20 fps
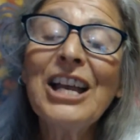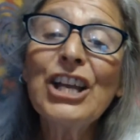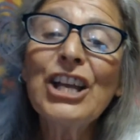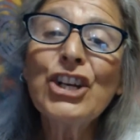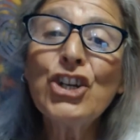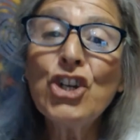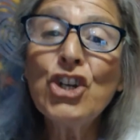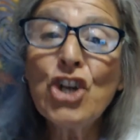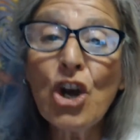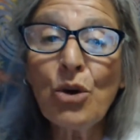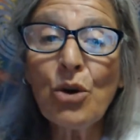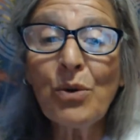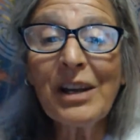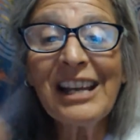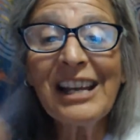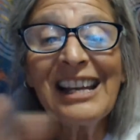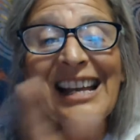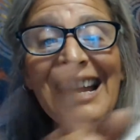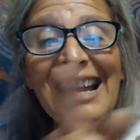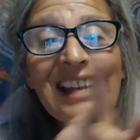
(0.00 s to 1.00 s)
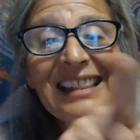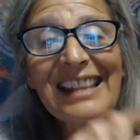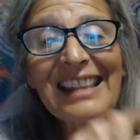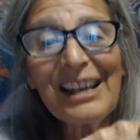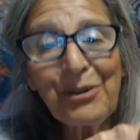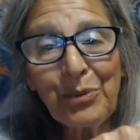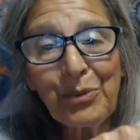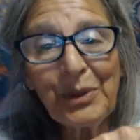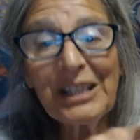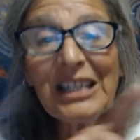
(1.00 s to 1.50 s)
knowing that
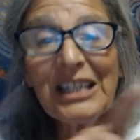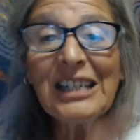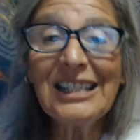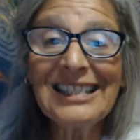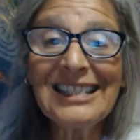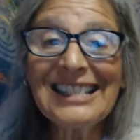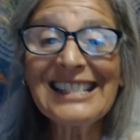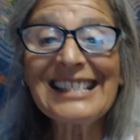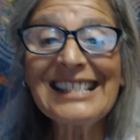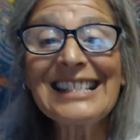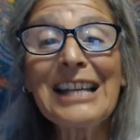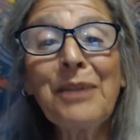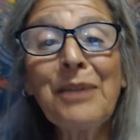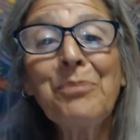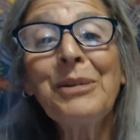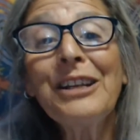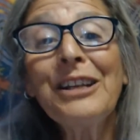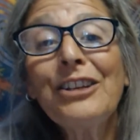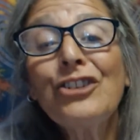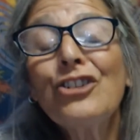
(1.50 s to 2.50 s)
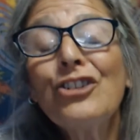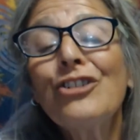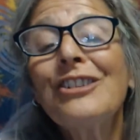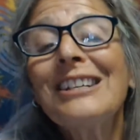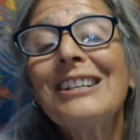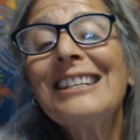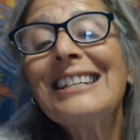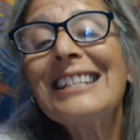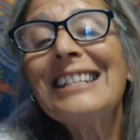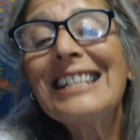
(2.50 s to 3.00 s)
we need to step into the
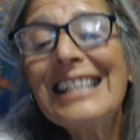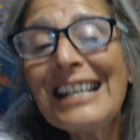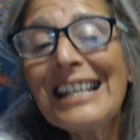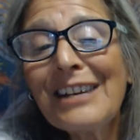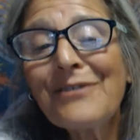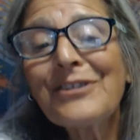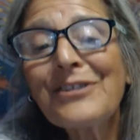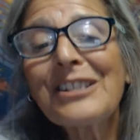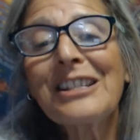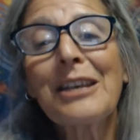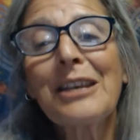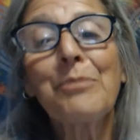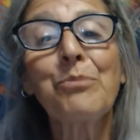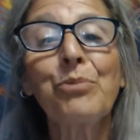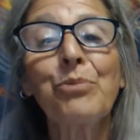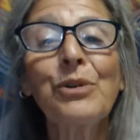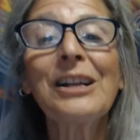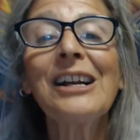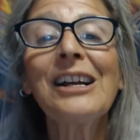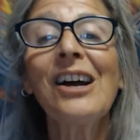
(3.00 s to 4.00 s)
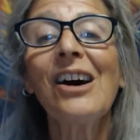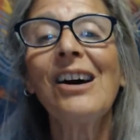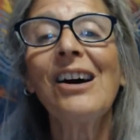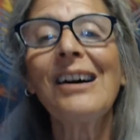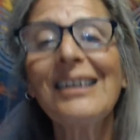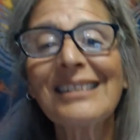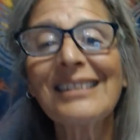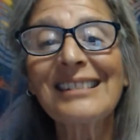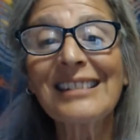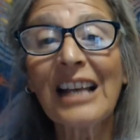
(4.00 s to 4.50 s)
gifts that bring
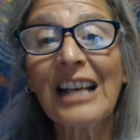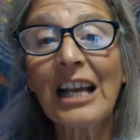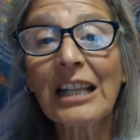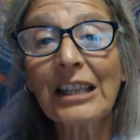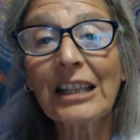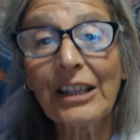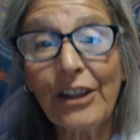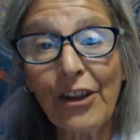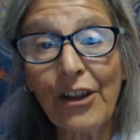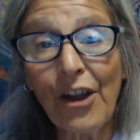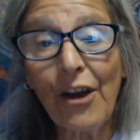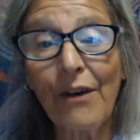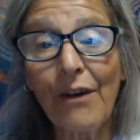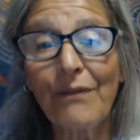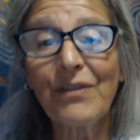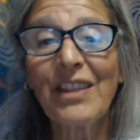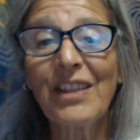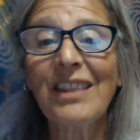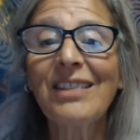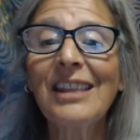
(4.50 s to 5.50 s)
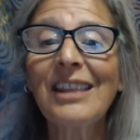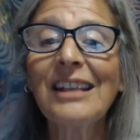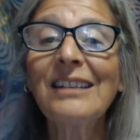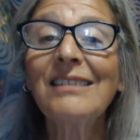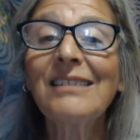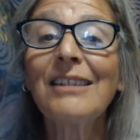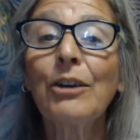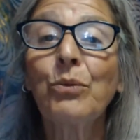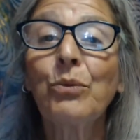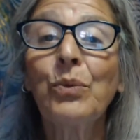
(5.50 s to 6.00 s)
us love, the things
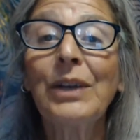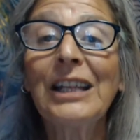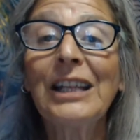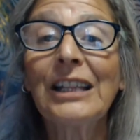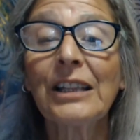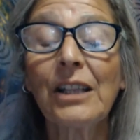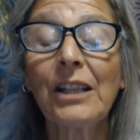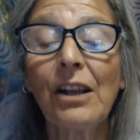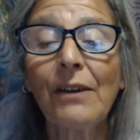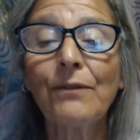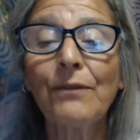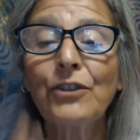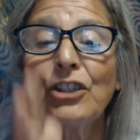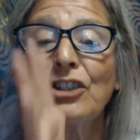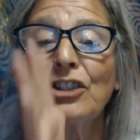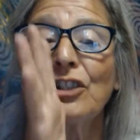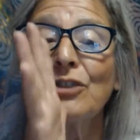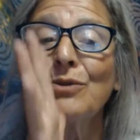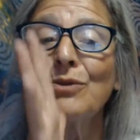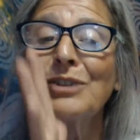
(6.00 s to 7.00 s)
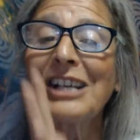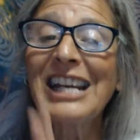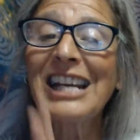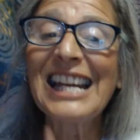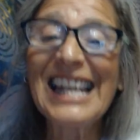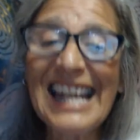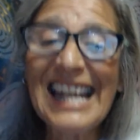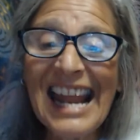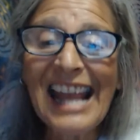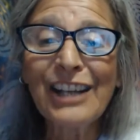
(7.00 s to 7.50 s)
that we love to do,
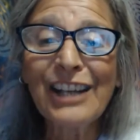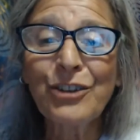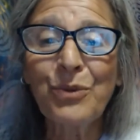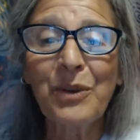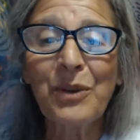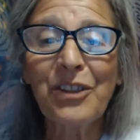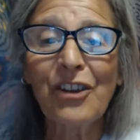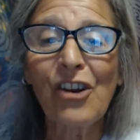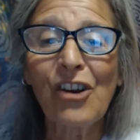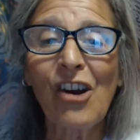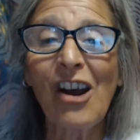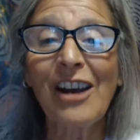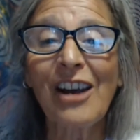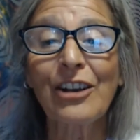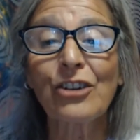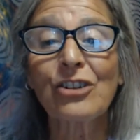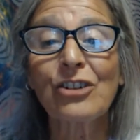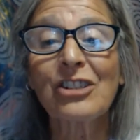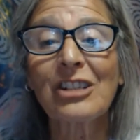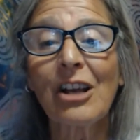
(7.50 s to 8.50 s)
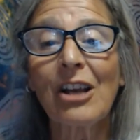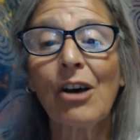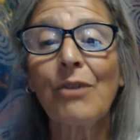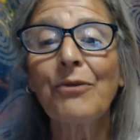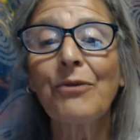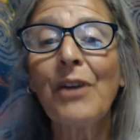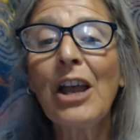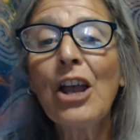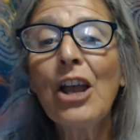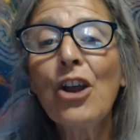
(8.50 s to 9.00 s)
connect with our higher self,
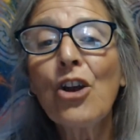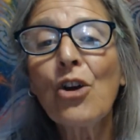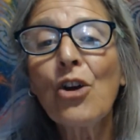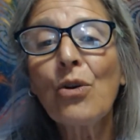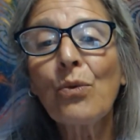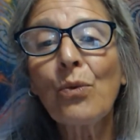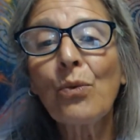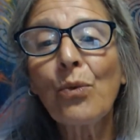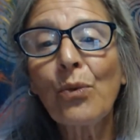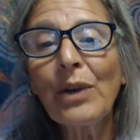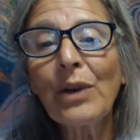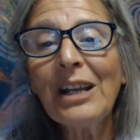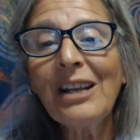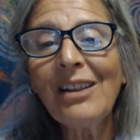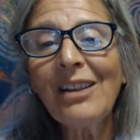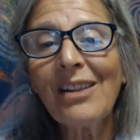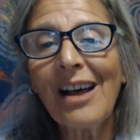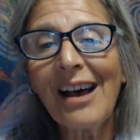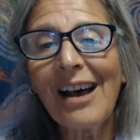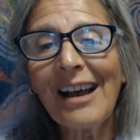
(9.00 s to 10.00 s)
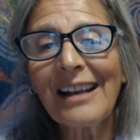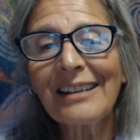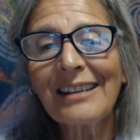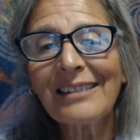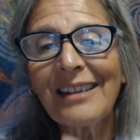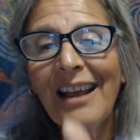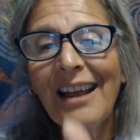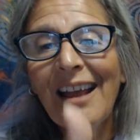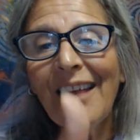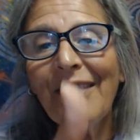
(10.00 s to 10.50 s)
realize
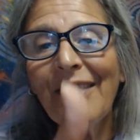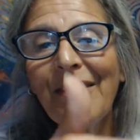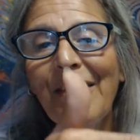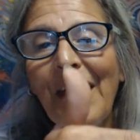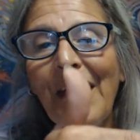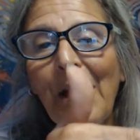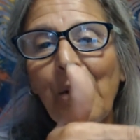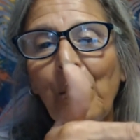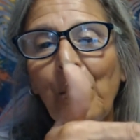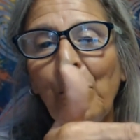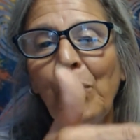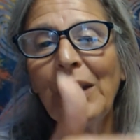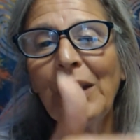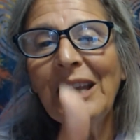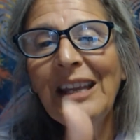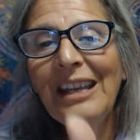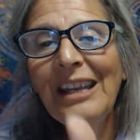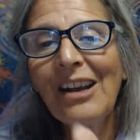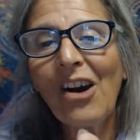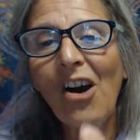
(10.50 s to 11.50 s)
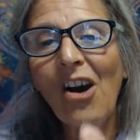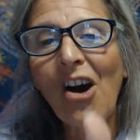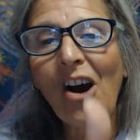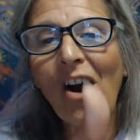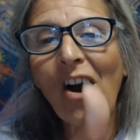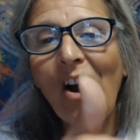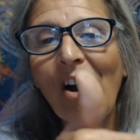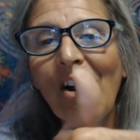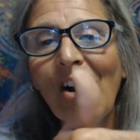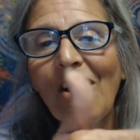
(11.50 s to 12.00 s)
that we
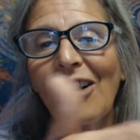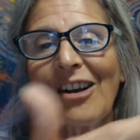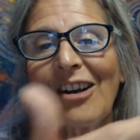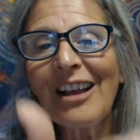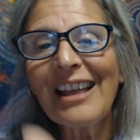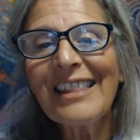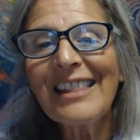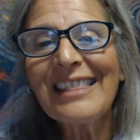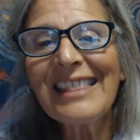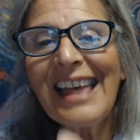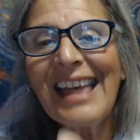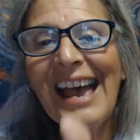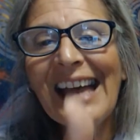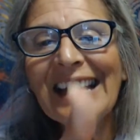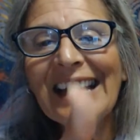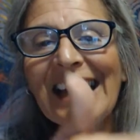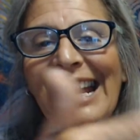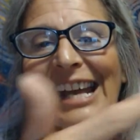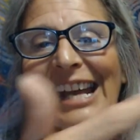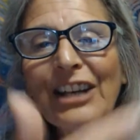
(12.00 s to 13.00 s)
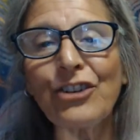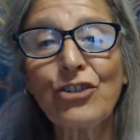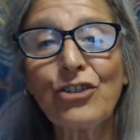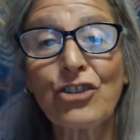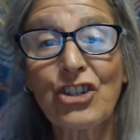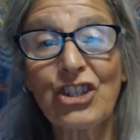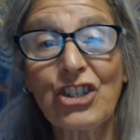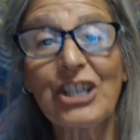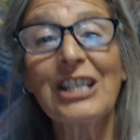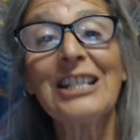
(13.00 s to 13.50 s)
are that
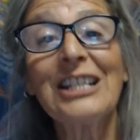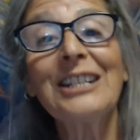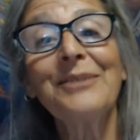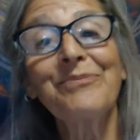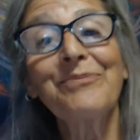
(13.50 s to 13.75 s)
energy.